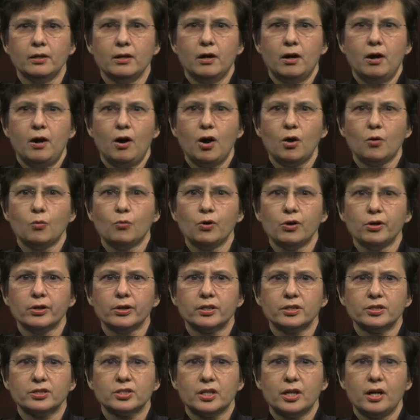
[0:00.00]
Our
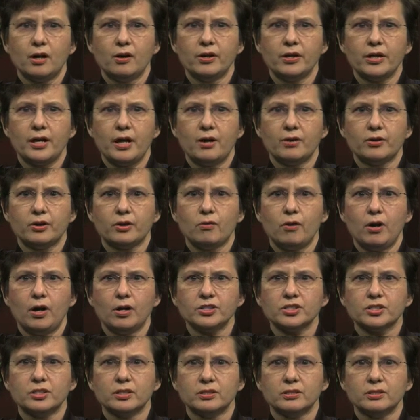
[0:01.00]
work is carried out
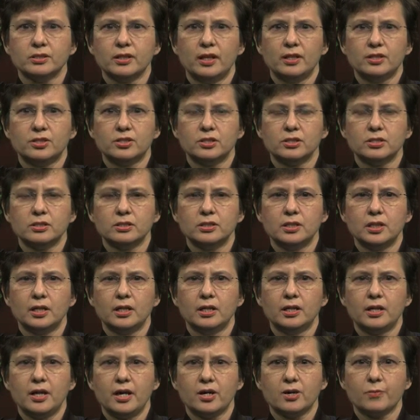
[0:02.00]
across this nation in
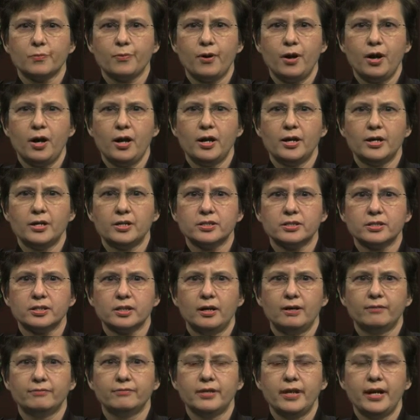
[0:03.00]
an enterprise
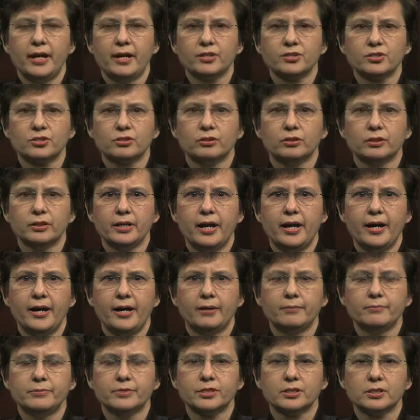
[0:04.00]
of national
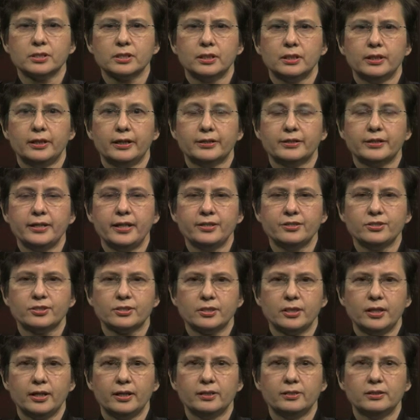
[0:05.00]
labs, a test
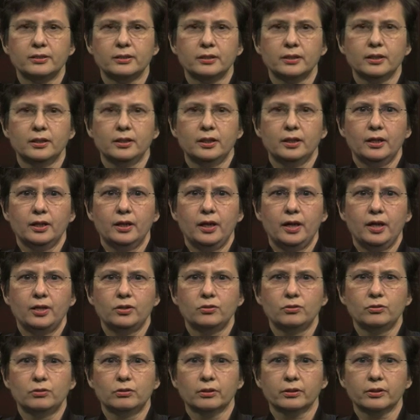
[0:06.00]
site, and
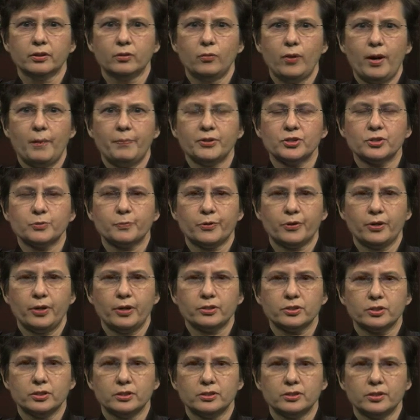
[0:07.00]
nuclear weapons
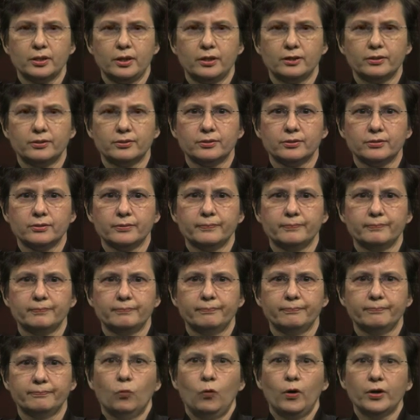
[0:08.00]
production sites.
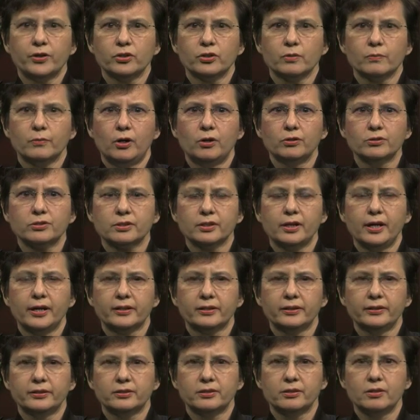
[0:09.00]
What you're most
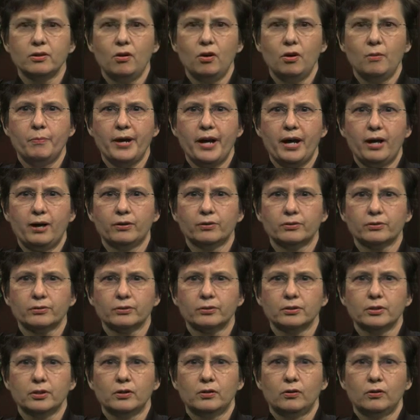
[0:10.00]
likely to know about,
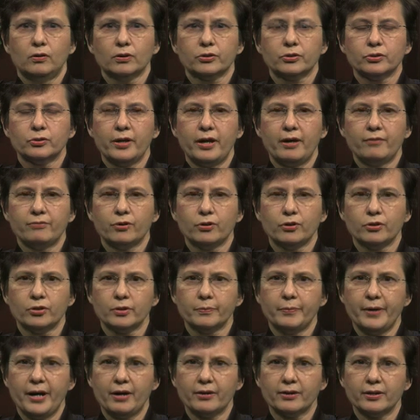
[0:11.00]
or to have heard
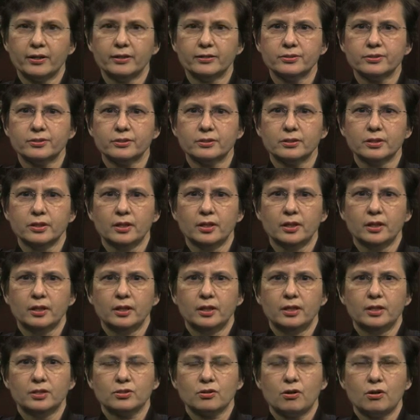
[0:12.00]
about us,
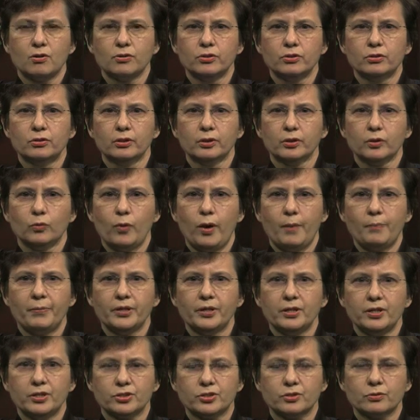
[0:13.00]
is our nuclear
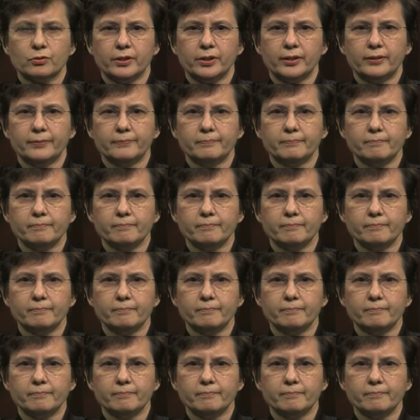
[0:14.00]
weapon history.